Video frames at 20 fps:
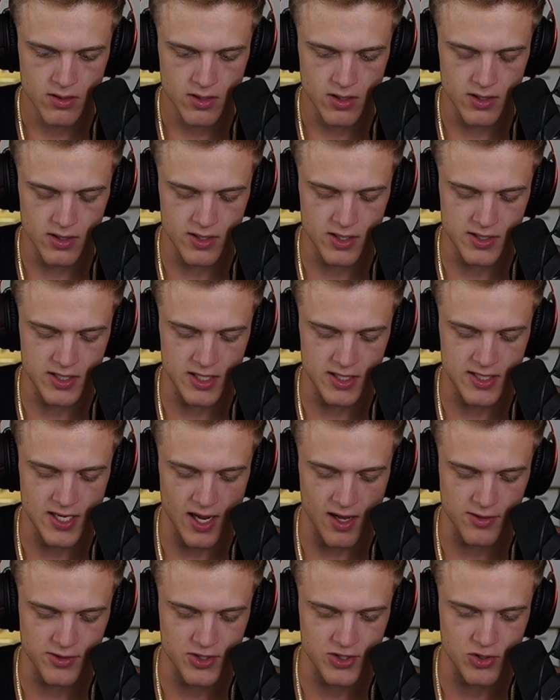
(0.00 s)
Does he
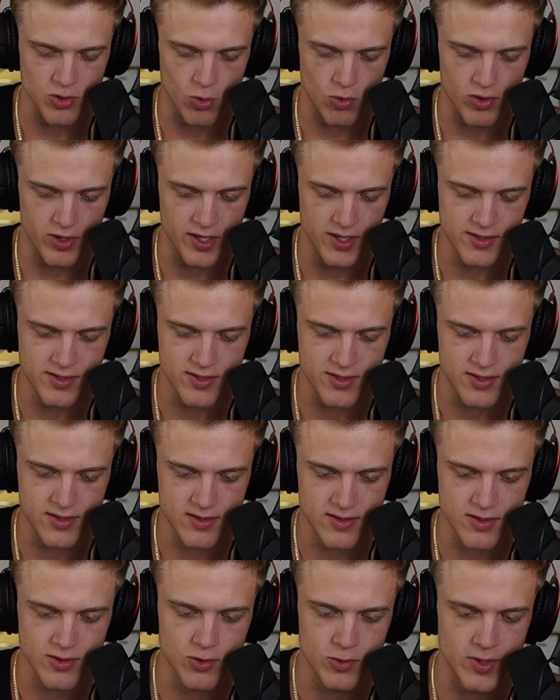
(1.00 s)
tell stories?
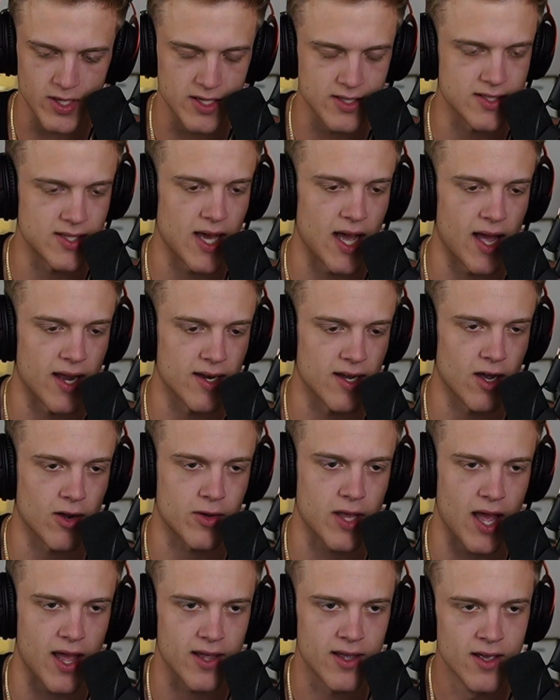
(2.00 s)
Who is that?
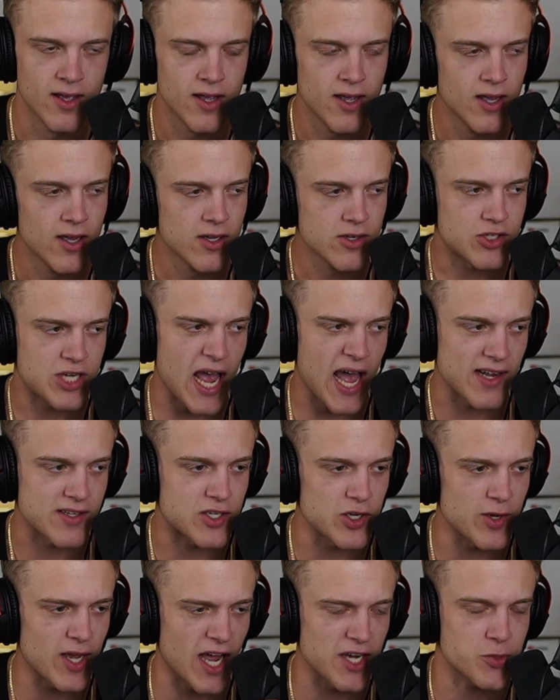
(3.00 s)
Okay. Chat, do
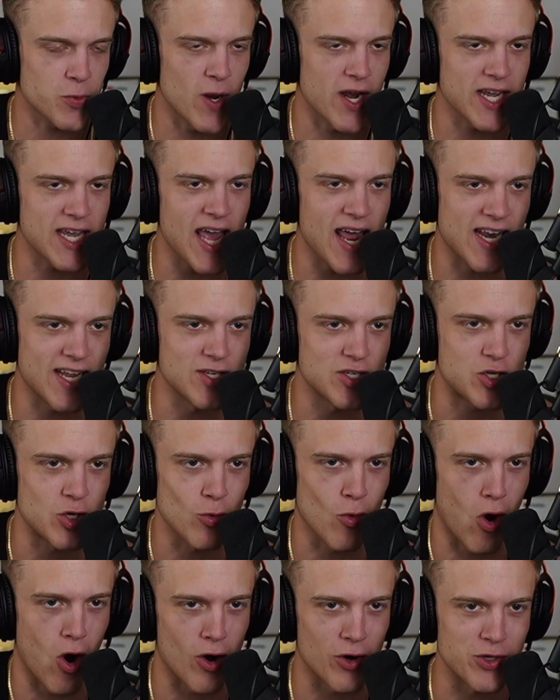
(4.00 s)
you guys want to get into
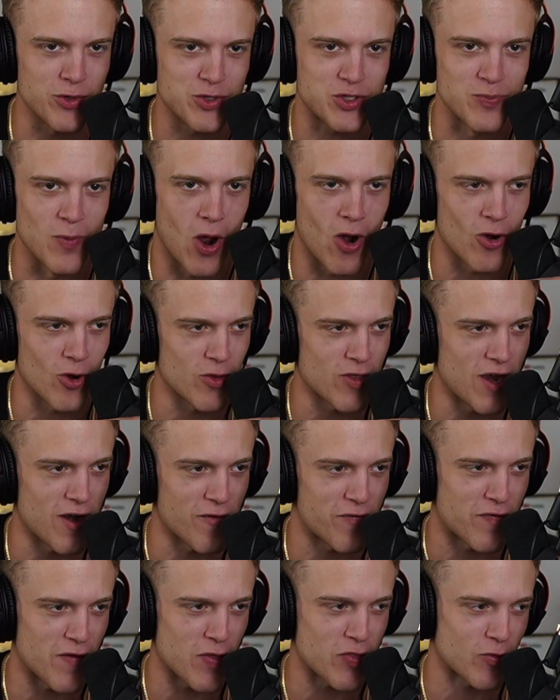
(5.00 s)
Are You Smarter Than a
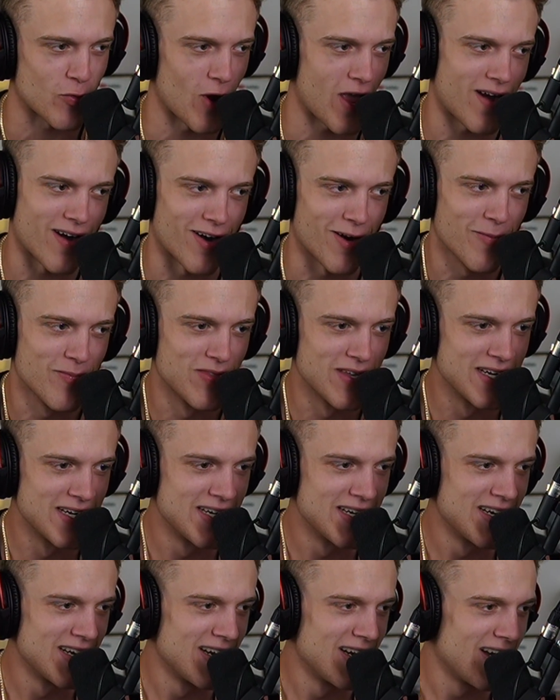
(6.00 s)
Fifth Grader?
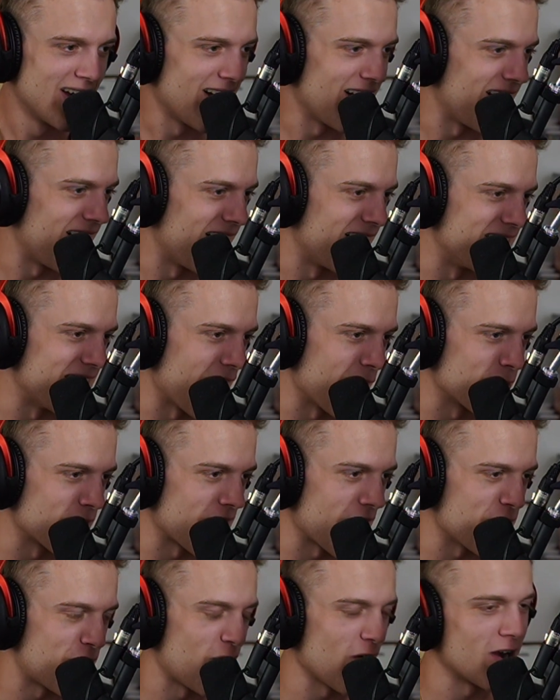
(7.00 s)
Uh, now that
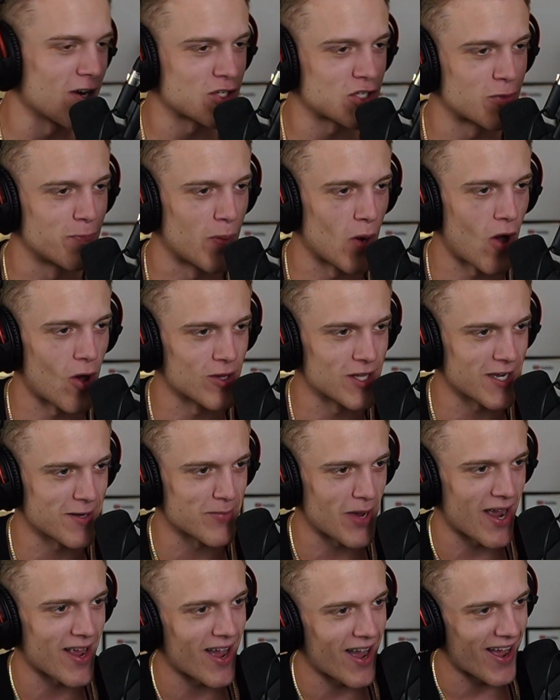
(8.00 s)
I finished bawling
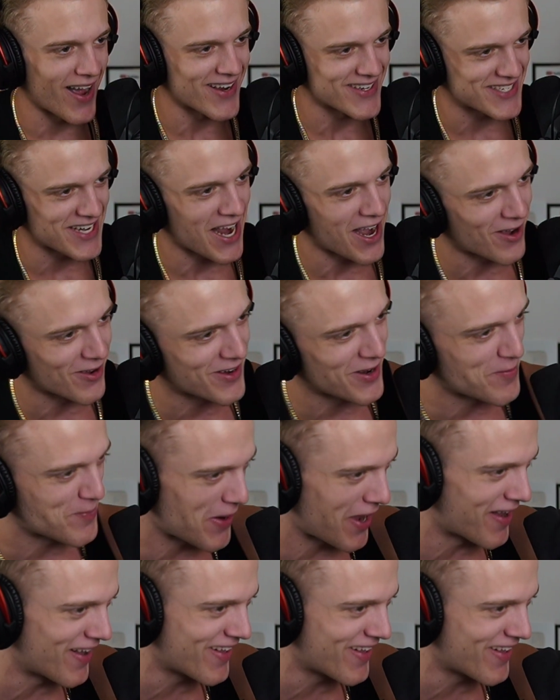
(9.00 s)
my eyes out about